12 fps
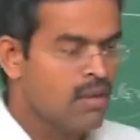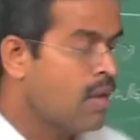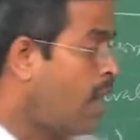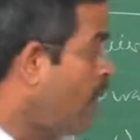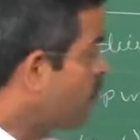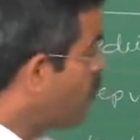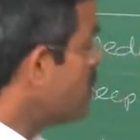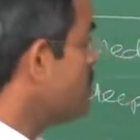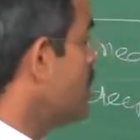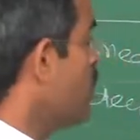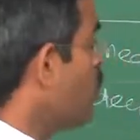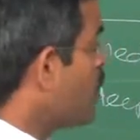Of course
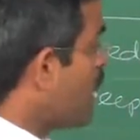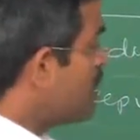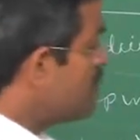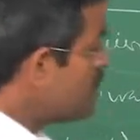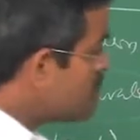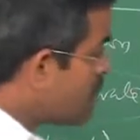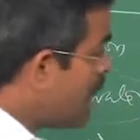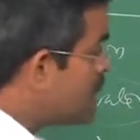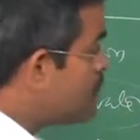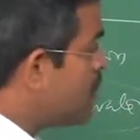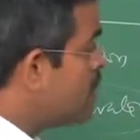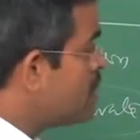when you look at this
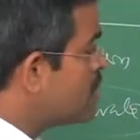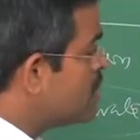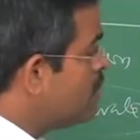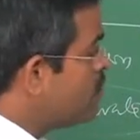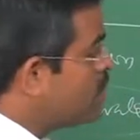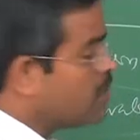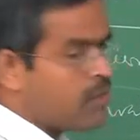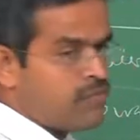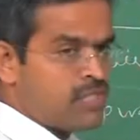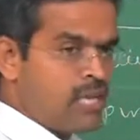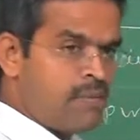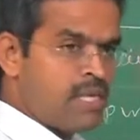transparent system with that of
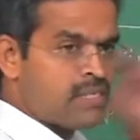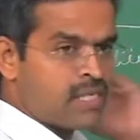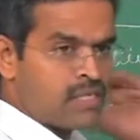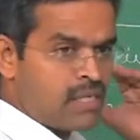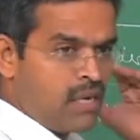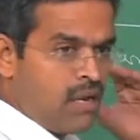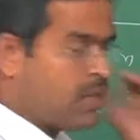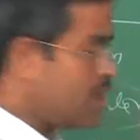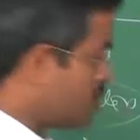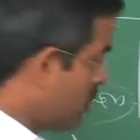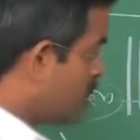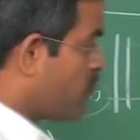GBS etc
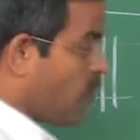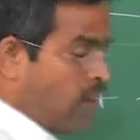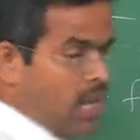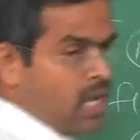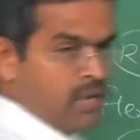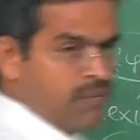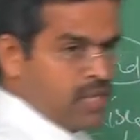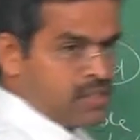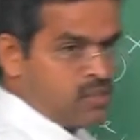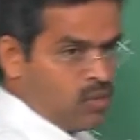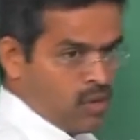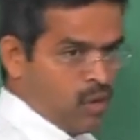this was far
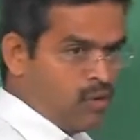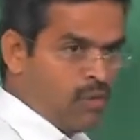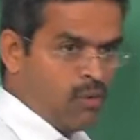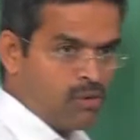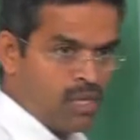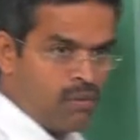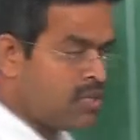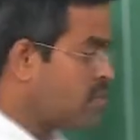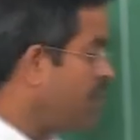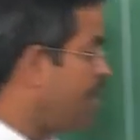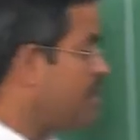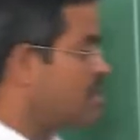advanced no doubt about that because
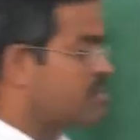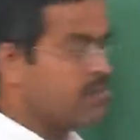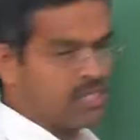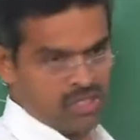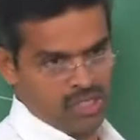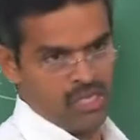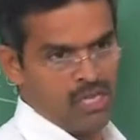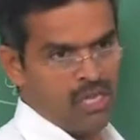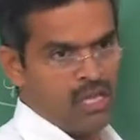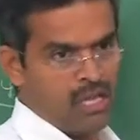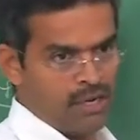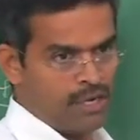the weight is much
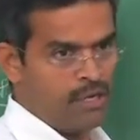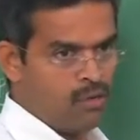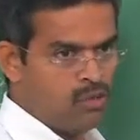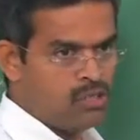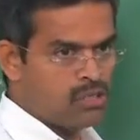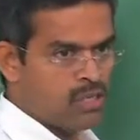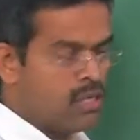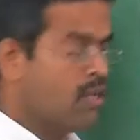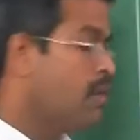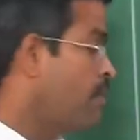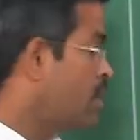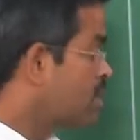reduced
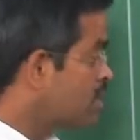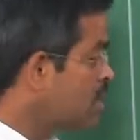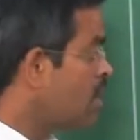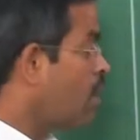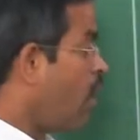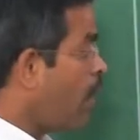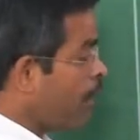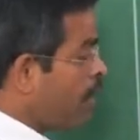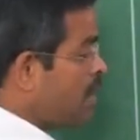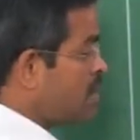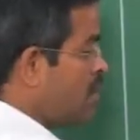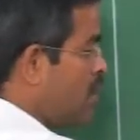but still
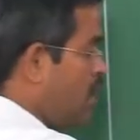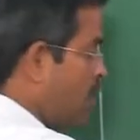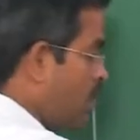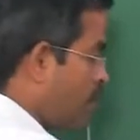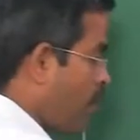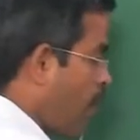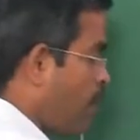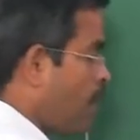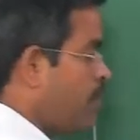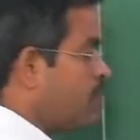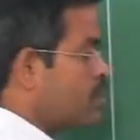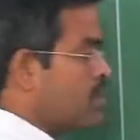operational
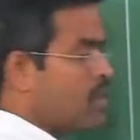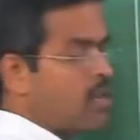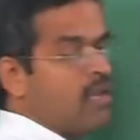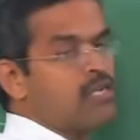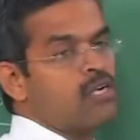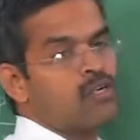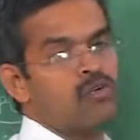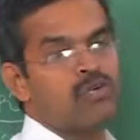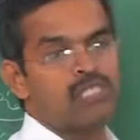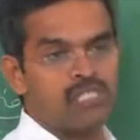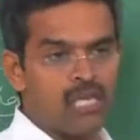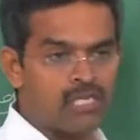problems related to
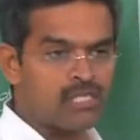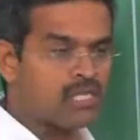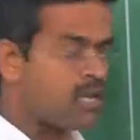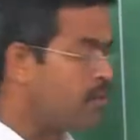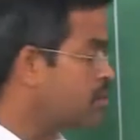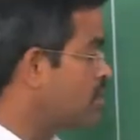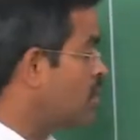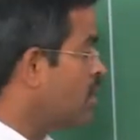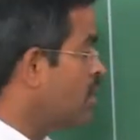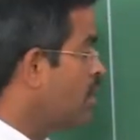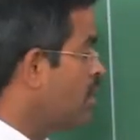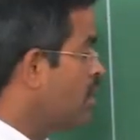installation commissioning
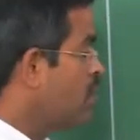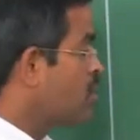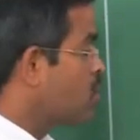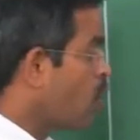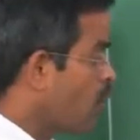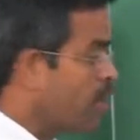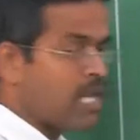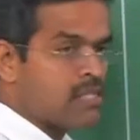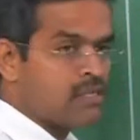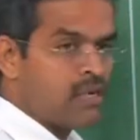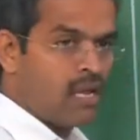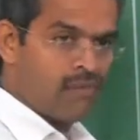towing
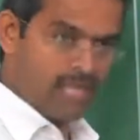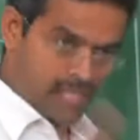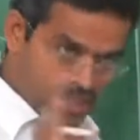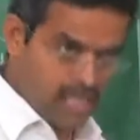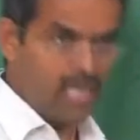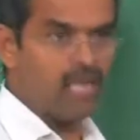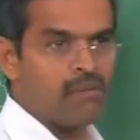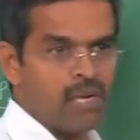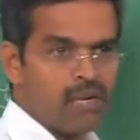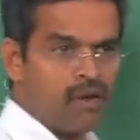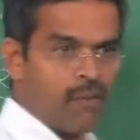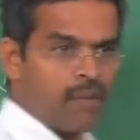etc were still
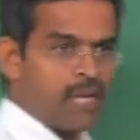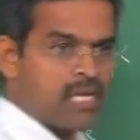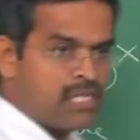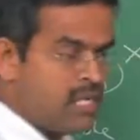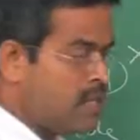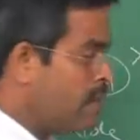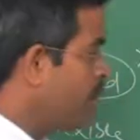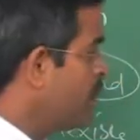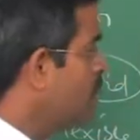remained a complication